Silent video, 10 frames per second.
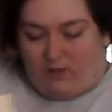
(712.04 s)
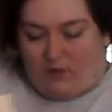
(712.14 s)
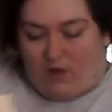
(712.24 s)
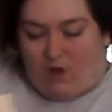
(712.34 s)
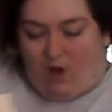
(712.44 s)

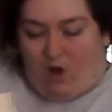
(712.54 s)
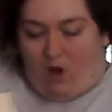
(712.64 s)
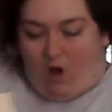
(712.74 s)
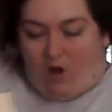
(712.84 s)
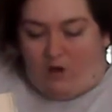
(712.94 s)
The
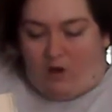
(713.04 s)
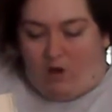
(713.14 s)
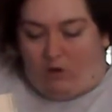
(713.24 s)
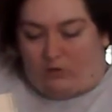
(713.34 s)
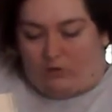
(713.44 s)

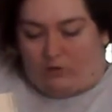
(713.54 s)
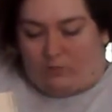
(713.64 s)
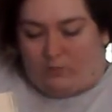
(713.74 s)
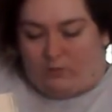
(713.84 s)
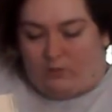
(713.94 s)

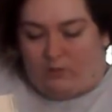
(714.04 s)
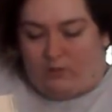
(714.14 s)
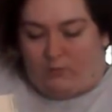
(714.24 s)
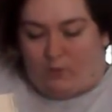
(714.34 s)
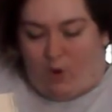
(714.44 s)
unalterable
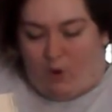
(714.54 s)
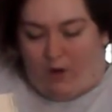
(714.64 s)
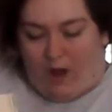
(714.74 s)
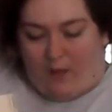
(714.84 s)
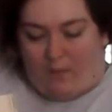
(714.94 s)

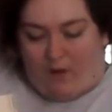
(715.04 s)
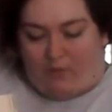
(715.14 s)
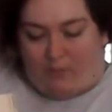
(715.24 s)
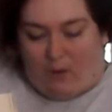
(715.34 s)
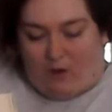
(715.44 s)
program
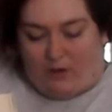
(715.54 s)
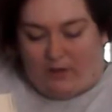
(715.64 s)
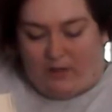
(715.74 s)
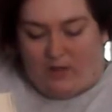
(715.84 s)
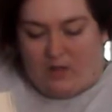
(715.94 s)
of the
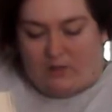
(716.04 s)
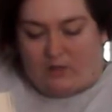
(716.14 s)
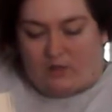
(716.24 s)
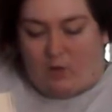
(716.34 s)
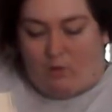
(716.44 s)
party,
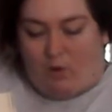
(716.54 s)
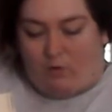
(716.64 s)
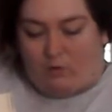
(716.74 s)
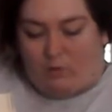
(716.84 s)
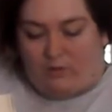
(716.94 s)
the
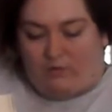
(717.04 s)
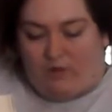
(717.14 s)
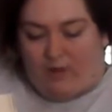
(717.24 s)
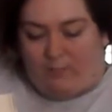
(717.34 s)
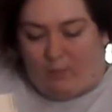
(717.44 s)
so-called
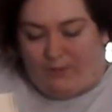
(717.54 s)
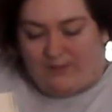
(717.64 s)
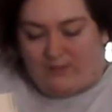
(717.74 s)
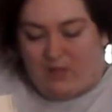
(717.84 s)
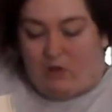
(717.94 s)
25
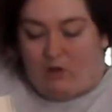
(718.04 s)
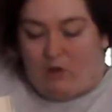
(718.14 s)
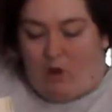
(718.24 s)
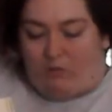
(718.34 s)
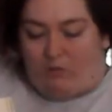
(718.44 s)
points,
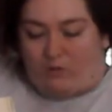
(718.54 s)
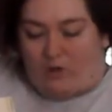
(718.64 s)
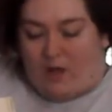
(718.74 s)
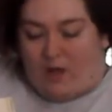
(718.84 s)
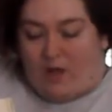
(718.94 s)
called
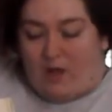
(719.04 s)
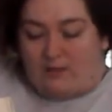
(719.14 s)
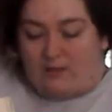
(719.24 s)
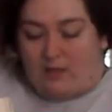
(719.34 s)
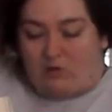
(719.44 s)
for a
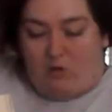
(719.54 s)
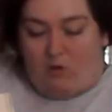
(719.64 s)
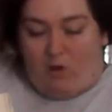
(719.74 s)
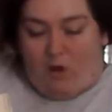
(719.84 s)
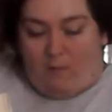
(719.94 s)
central